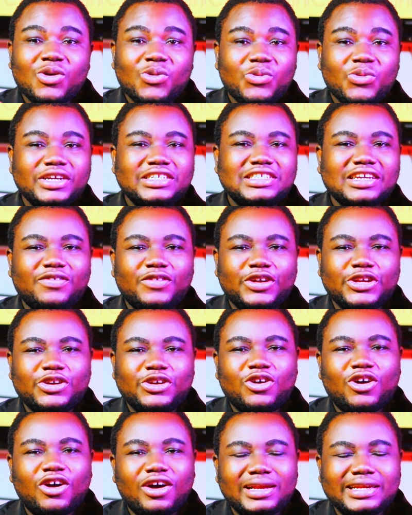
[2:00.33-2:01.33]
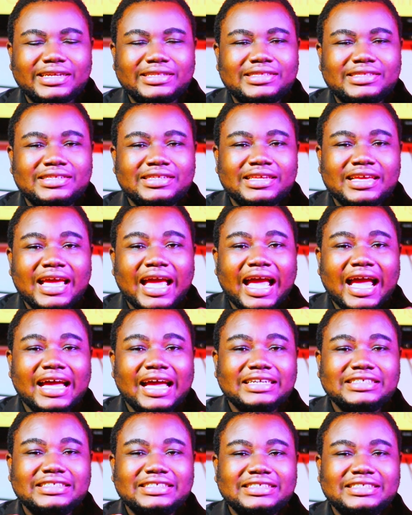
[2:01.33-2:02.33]
Whichever you call it,
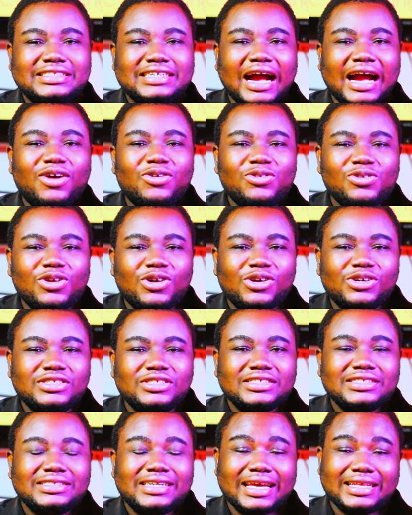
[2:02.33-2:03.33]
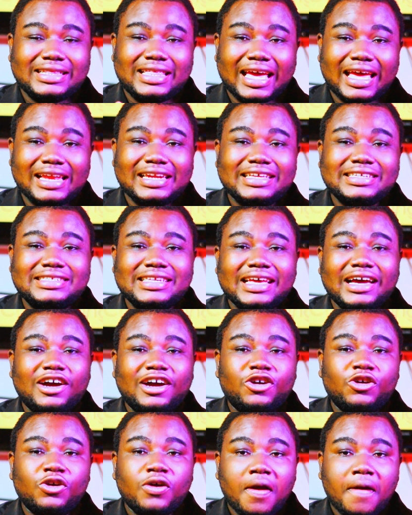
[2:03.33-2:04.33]
and download the
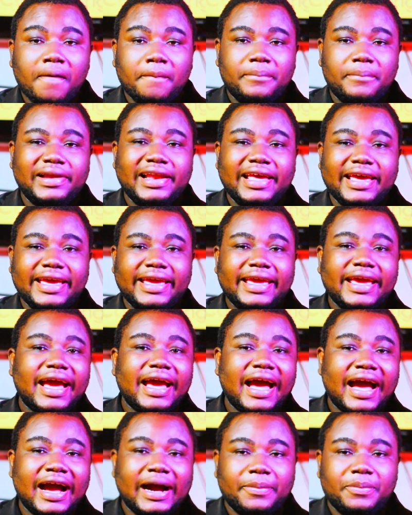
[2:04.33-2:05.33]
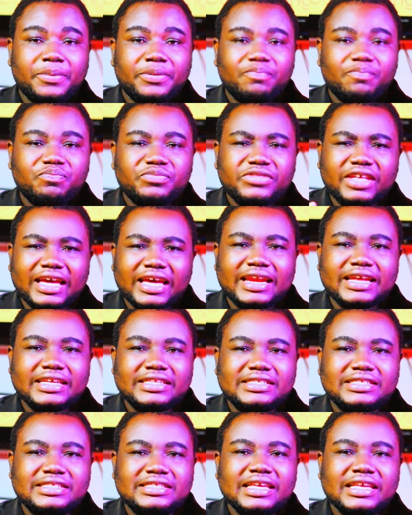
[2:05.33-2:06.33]
Telecel Play app. It
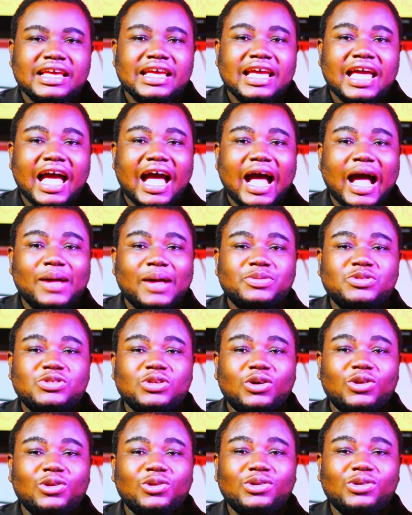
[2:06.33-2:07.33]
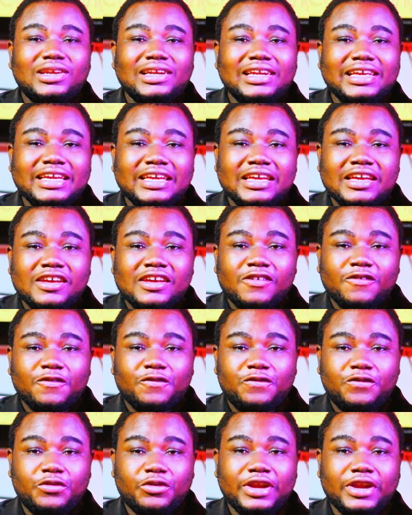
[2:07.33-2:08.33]
is absolutely
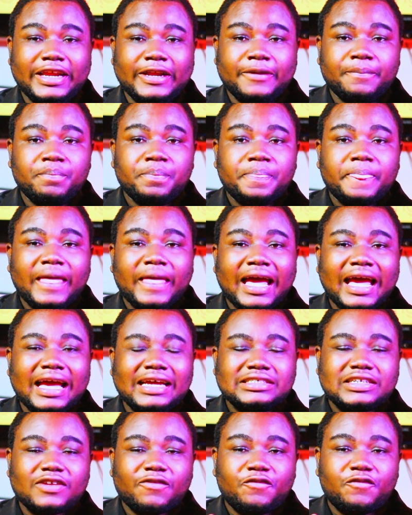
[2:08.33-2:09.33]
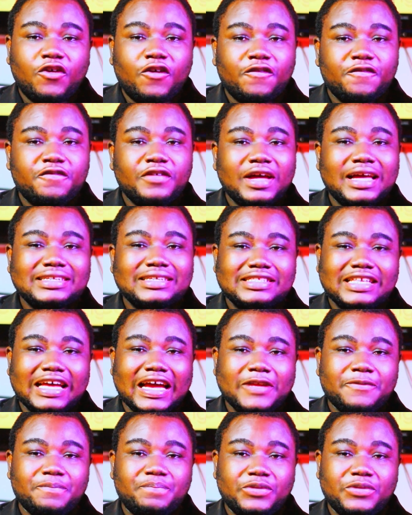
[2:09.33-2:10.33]
free. And for first
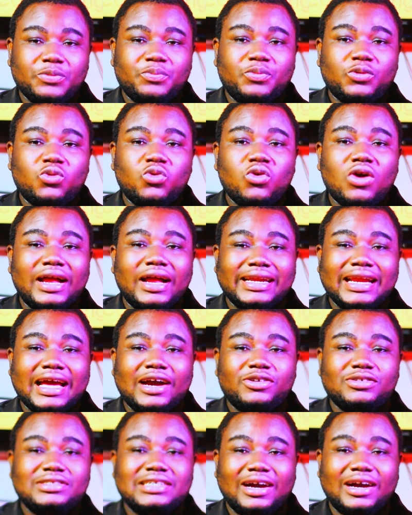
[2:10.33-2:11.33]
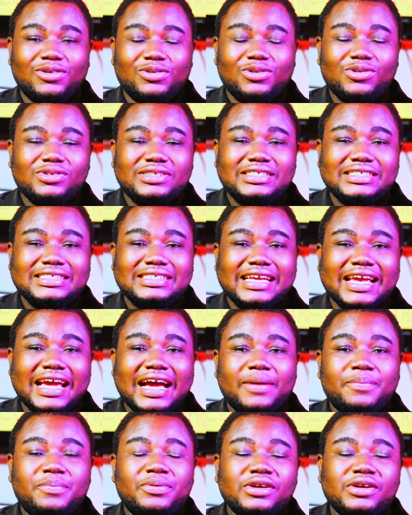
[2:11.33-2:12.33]
time people who are now downloading the
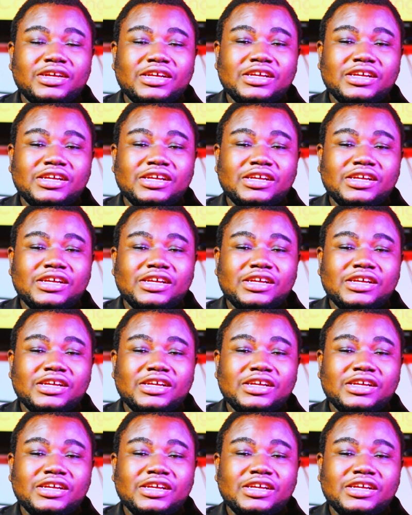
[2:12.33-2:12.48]
app,